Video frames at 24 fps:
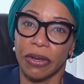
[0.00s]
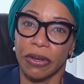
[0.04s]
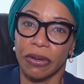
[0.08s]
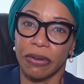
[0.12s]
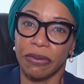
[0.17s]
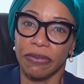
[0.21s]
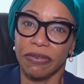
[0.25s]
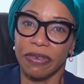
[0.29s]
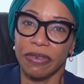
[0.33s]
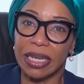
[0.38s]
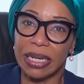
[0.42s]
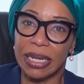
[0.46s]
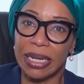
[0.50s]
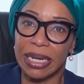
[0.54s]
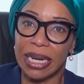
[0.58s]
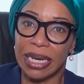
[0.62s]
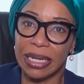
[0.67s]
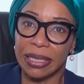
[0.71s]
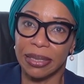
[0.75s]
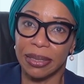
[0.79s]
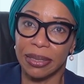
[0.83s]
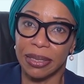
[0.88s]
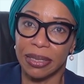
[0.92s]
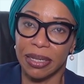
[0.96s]

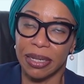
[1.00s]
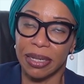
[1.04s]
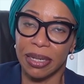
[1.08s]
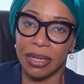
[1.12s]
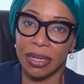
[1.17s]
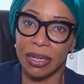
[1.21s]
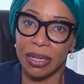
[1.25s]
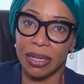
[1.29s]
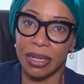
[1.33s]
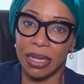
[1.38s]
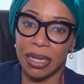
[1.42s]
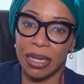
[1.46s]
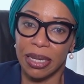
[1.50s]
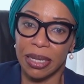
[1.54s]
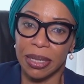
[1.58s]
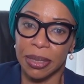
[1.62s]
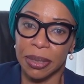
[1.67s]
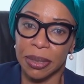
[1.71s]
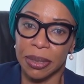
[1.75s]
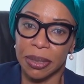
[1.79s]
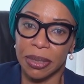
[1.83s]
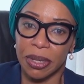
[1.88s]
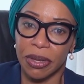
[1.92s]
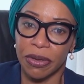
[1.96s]
COVID-19
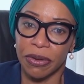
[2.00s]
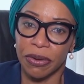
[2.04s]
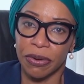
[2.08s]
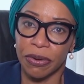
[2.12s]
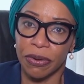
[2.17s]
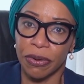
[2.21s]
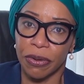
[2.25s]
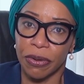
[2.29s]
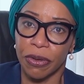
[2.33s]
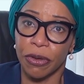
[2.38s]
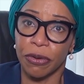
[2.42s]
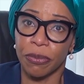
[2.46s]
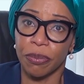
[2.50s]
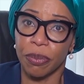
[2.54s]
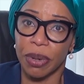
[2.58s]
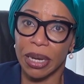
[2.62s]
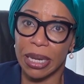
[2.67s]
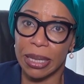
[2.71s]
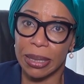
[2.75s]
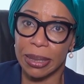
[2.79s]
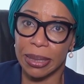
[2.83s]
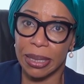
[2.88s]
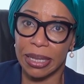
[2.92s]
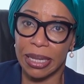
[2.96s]
is an
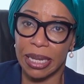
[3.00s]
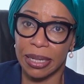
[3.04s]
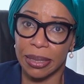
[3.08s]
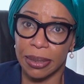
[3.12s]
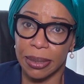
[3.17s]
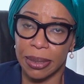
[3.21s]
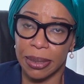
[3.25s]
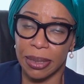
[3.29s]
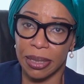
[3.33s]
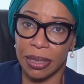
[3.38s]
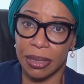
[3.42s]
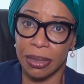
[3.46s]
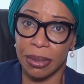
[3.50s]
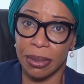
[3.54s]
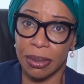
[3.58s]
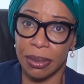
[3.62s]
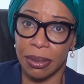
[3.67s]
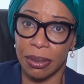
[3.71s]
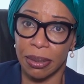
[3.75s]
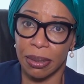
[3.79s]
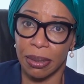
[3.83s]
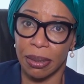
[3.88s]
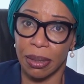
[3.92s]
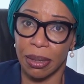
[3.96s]
unprecedented
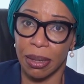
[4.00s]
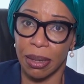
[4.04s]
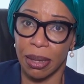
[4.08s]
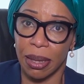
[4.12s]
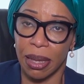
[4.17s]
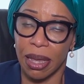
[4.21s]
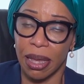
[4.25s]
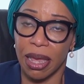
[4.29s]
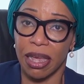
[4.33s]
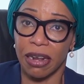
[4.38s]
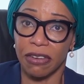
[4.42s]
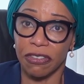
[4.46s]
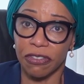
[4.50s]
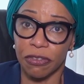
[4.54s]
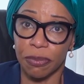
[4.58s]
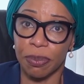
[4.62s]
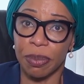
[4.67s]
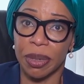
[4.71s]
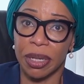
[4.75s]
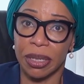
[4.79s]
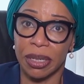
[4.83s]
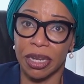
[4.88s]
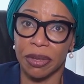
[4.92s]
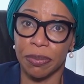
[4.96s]
health
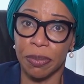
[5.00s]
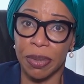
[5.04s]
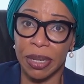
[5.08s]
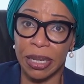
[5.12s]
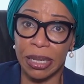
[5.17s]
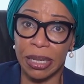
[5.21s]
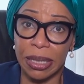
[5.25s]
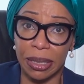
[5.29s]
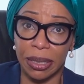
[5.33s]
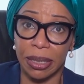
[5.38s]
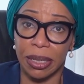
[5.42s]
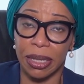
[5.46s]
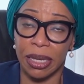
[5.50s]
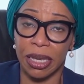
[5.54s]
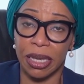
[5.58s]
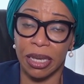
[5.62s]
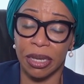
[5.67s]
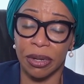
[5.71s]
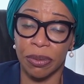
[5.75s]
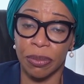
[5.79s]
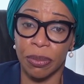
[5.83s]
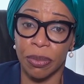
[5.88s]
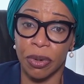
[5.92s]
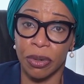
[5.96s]
pandemic
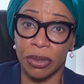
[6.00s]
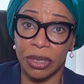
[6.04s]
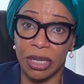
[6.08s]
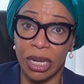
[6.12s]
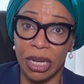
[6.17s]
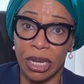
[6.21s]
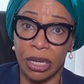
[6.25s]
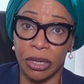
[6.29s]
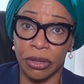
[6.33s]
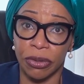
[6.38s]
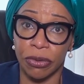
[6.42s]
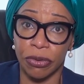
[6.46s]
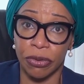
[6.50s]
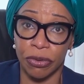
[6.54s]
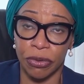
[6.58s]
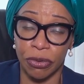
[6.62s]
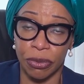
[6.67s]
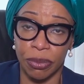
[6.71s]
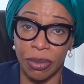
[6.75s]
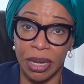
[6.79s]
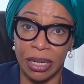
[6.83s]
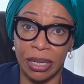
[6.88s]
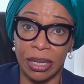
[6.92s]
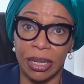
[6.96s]
in modern
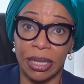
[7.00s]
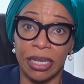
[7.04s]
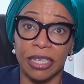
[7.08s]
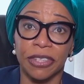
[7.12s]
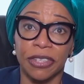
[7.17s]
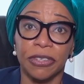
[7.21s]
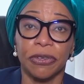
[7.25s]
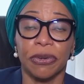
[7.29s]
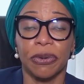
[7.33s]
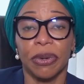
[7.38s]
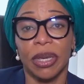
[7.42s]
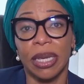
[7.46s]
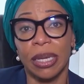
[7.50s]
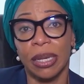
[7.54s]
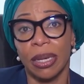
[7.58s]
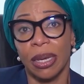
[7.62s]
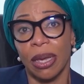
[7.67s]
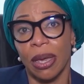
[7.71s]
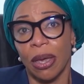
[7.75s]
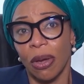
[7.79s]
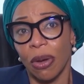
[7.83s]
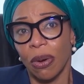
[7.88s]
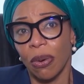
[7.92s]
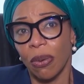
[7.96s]
human history,
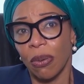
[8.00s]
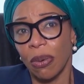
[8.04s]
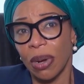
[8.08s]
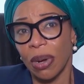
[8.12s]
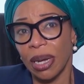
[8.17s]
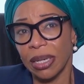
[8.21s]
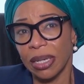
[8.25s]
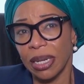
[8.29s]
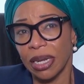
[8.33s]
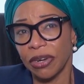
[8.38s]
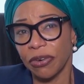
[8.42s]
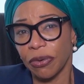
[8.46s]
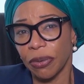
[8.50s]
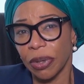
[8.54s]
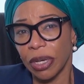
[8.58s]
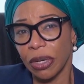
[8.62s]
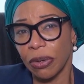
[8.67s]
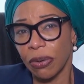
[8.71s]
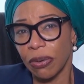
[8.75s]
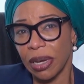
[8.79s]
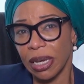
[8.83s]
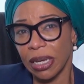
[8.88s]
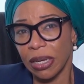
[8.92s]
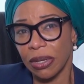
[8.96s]
one that
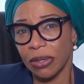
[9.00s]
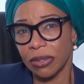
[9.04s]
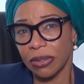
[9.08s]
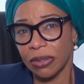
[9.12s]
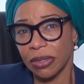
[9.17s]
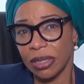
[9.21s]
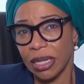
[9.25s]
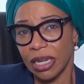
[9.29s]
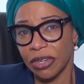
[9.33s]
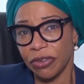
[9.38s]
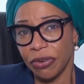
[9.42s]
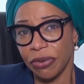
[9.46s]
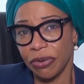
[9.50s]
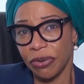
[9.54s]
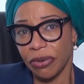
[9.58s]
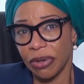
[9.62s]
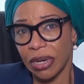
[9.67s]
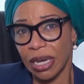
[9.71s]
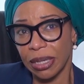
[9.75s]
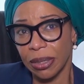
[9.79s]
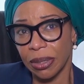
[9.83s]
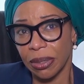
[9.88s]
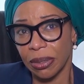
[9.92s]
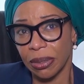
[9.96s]
requires that the
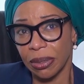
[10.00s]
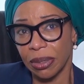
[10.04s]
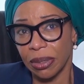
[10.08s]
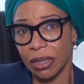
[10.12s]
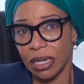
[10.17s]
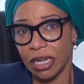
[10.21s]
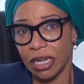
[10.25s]
United